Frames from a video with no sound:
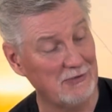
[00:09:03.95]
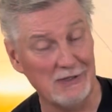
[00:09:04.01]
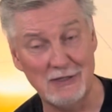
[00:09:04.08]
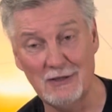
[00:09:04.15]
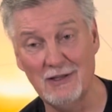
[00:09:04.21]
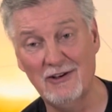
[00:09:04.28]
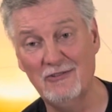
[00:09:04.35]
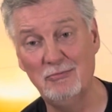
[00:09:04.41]
I
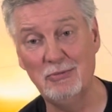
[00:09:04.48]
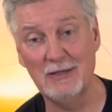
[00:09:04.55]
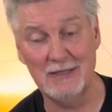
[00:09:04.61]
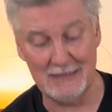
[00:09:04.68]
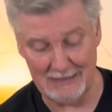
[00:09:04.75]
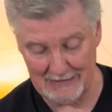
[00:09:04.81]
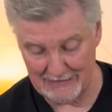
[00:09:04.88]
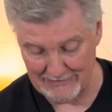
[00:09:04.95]
love
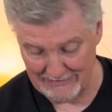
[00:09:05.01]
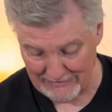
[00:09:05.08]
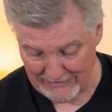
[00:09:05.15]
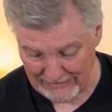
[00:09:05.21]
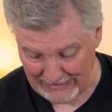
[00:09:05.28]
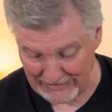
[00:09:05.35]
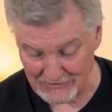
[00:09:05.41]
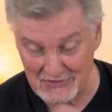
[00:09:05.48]
playing it.
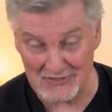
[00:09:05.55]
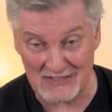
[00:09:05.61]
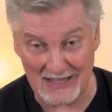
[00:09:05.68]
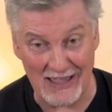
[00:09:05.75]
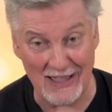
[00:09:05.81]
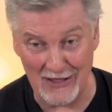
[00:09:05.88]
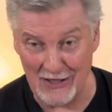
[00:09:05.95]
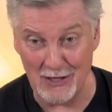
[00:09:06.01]
I just
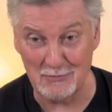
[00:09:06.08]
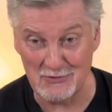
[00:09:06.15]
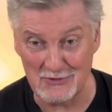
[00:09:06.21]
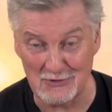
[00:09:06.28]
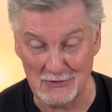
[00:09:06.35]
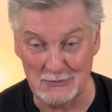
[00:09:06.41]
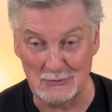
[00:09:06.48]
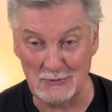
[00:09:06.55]

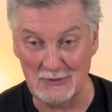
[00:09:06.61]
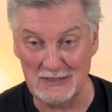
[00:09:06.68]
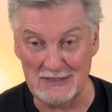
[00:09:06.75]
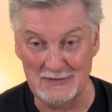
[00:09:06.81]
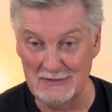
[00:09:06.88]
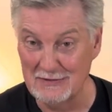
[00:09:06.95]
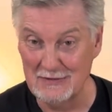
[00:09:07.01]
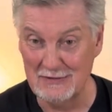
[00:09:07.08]

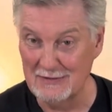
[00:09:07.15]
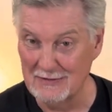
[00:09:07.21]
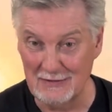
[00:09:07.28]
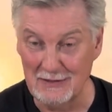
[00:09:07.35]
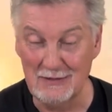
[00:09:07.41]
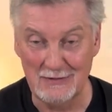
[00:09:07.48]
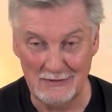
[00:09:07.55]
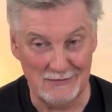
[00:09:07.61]
absolutely
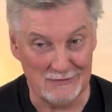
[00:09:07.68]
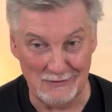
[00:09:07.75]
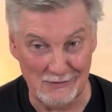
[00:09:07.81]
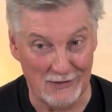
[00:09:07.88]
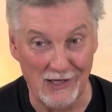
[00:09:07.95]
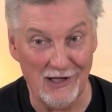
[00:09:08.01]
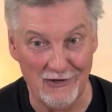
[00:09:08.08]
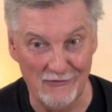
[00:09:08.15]

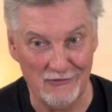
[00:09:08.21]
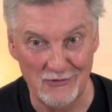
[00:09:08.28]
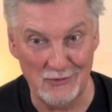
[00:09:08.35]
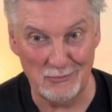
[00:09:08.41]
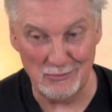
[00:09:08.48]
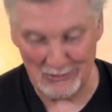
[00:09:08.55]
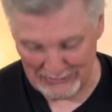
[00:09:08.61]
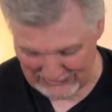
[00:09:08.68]
love
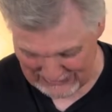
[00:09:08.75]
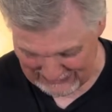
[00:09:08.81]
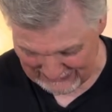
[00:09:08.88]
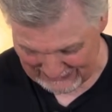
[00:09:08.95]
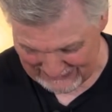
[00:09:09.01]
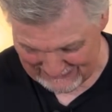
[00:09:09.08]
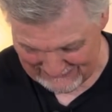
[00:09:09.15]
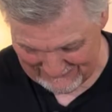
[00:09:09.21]
playing
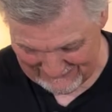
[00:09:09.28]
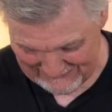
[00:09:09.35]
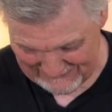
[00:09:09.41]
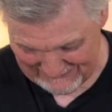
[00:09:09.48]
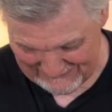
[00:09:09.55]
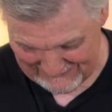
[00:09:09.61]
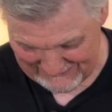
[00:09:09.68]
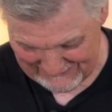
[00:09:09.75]
it.
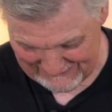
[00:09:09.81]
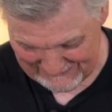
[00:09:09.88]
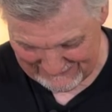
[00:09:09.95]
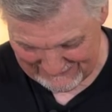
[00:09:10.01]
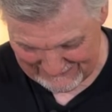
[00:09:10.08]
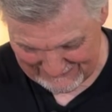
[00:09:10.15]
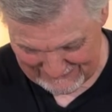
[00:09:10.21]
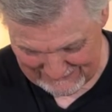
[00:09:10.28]

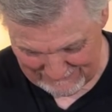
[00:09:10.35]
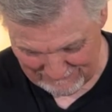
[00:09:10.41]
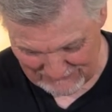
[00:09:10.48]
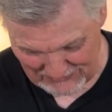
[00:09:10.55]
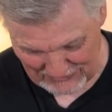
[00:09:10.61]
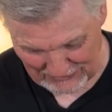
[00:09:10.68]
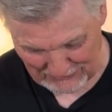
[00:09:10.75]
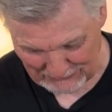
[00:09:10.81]

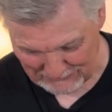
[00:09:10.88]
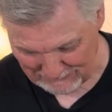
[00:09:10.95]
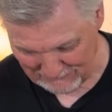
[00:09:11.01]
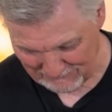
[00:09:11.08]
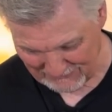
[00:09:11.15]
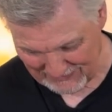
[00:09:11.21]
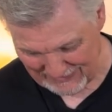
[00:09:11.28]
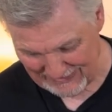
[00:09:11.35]
So
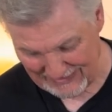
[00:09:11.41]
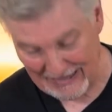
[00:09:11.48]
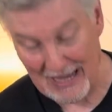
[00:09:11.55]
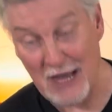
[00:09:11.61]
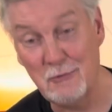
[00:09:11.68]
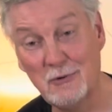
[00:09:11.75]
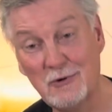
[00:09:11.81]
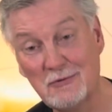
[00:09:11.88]

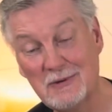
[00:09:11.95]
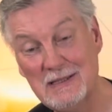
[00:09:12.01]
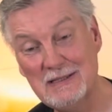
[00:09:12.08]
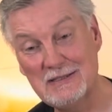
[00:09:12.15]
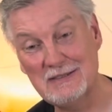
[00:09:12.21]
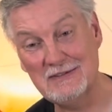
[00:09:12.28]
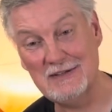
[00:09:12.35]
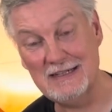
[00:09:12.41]
I will
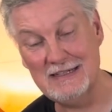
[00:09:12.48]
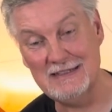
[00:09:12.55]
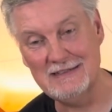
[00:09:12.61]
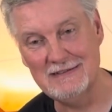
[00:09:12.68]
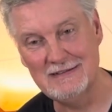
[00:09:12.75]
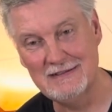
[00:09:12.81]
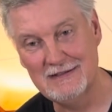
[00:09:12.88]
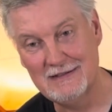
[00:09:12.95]
reiterate,
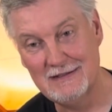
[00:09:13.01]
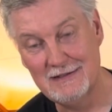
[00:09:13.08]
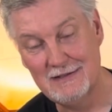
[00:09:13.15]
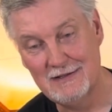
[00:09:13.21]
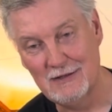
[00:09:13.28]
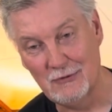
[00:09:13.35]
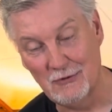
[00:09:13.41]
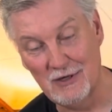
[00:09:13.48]

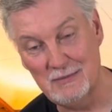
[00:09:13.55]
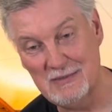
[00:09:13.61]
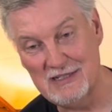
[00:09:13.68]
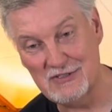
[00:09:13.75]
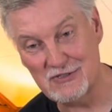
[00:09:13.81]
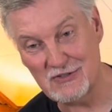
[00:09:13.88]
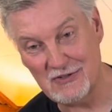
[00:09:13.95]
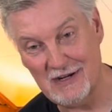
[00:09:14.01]
one
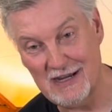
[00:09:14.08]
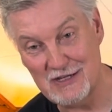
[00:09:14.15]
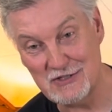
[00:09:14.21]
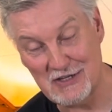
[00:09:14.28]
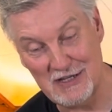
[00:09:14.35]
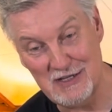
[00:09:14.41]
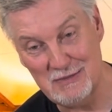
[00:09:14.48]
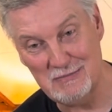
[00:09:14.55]
man's trash
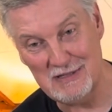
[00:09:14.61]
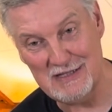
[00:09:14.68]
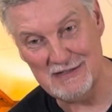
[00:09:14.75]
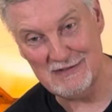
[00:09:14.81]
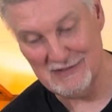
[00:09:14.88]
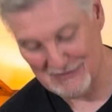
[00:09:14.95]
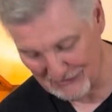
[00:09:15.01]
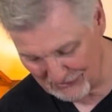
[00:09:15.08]
can be
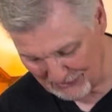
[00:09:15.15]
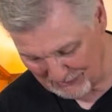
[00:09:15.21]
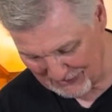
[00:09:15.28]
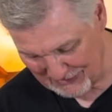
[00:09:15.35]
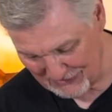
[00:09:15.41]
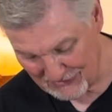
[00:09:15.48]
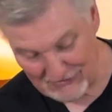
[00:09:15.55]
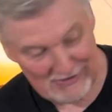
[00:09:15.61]
another
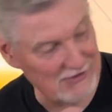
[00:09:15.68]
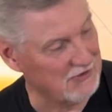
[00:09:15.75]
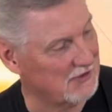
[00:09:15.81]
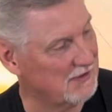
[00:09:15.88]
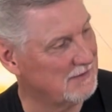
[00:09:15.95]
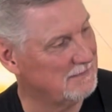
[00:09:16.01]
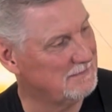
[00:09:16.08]
man's treasure.